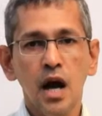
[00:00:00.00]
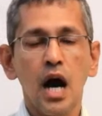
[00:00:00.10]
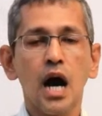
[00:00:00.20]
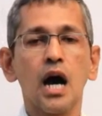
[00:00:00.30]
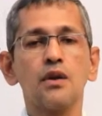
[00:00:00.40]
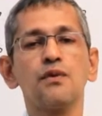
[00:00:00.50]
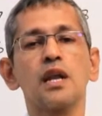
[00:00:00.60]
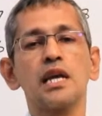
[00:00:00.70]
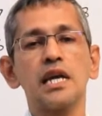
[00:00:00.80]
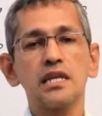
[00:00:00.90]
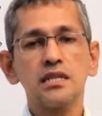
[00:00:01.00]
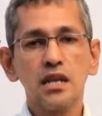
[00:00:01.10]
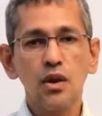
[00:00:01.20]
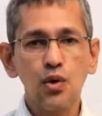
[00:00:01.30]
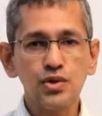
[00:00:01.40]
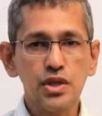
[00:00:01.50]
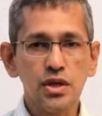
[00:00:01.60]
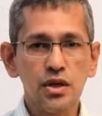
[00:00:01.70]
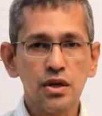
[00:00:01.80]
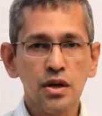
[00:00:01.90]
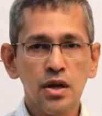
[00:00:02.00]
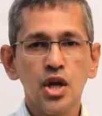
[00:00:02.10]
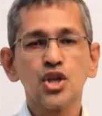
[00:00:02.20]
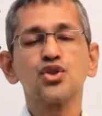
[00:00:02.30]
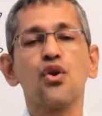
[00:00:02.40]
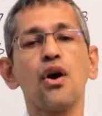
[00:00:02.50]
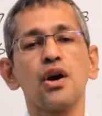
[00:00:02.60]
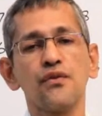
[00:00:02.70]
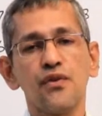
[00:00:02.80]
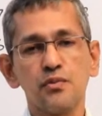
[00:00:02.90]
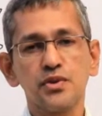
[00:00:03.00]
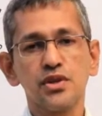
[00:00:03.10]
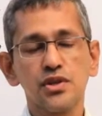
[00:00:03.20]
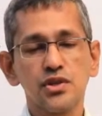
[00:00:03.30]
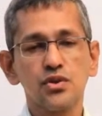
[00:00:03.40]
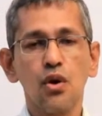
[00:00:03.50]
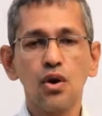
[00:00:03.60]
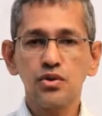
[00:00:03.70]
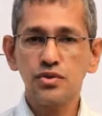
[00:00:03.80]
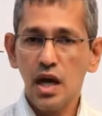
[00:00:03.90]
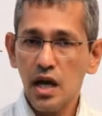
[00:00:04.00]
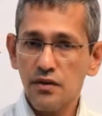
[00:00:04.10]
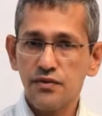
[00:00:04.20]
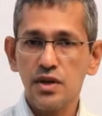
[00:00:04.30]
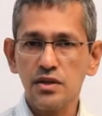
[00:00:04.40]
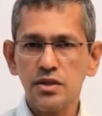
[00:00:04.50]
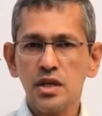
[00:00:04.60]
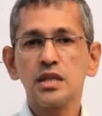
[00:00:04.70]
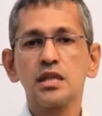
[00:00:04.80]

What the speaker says: and well, Indian logic, square of oppositions, all those kind of things.